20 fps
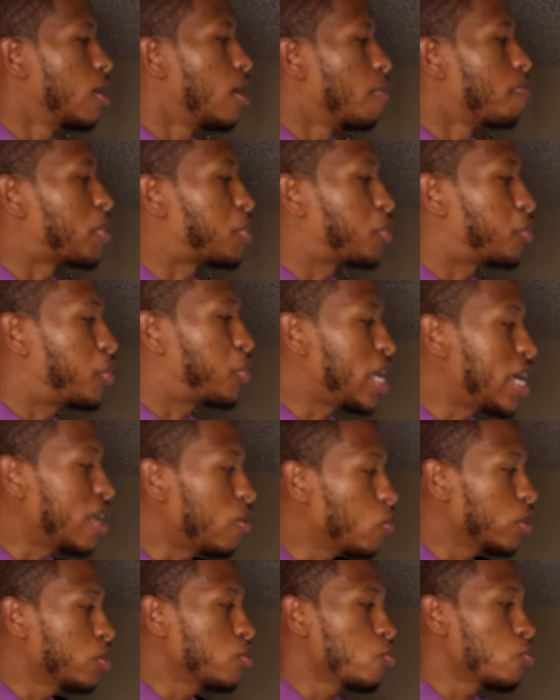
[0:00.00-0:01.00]
But then
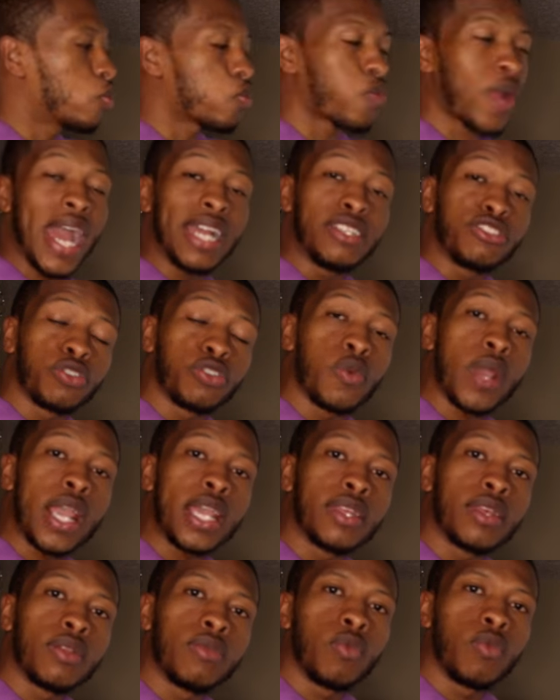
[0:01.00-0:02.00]
when you
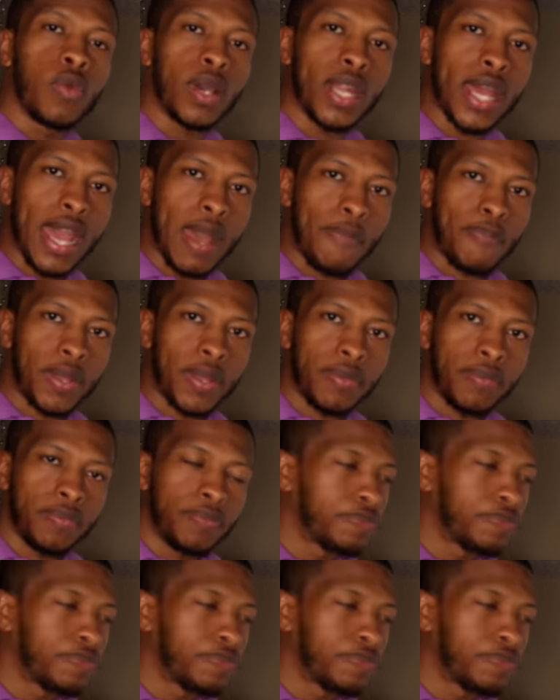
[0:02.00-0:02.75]
graduated, what happened?